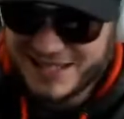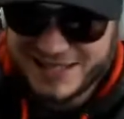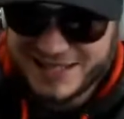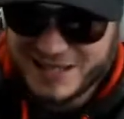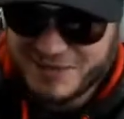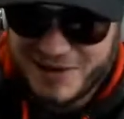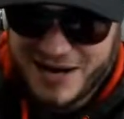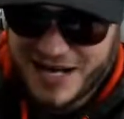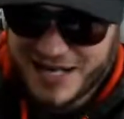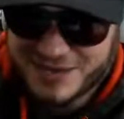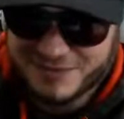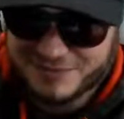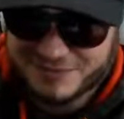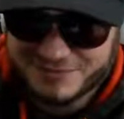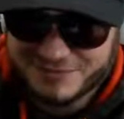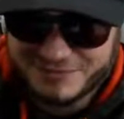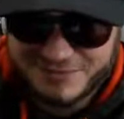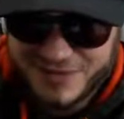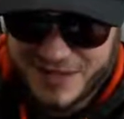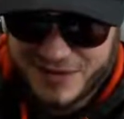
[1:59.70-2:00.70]

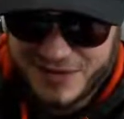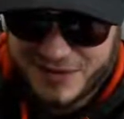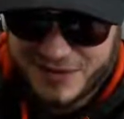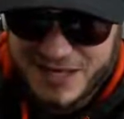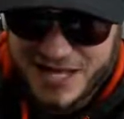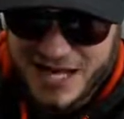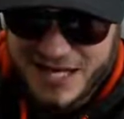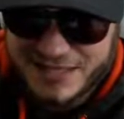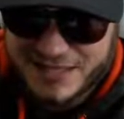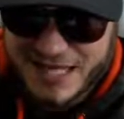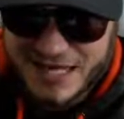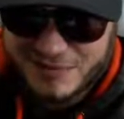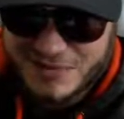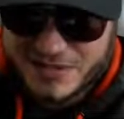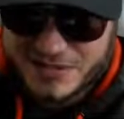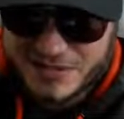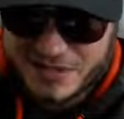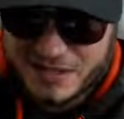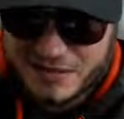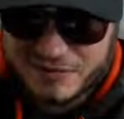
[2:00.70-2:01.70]
bottom of the line type of
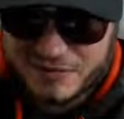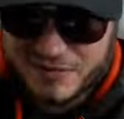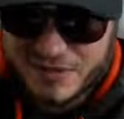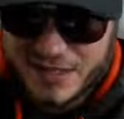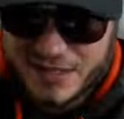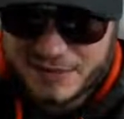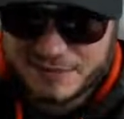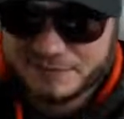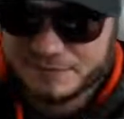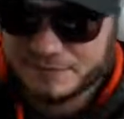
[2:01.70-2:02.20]
stuff, right?